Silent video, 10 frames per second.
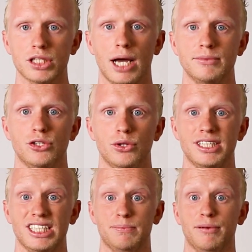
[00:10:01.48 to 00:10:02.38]
time to do
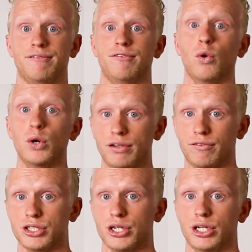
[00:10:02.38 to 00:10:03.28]
this is before
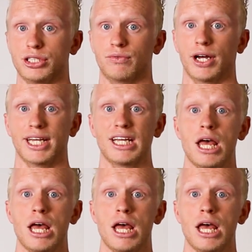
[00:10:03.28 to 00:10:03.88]
you've returned to running,